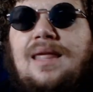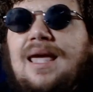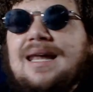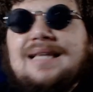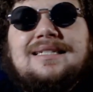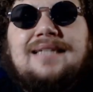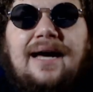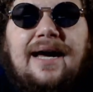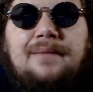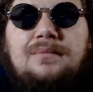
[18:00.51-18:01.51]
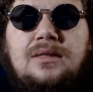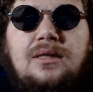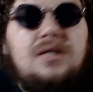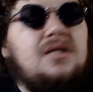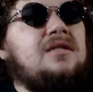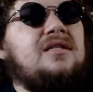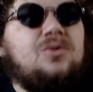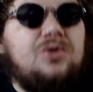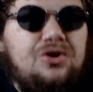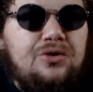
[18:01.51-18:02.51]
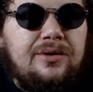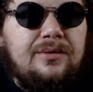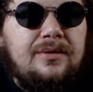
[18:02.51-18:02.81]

And at the time, this was true.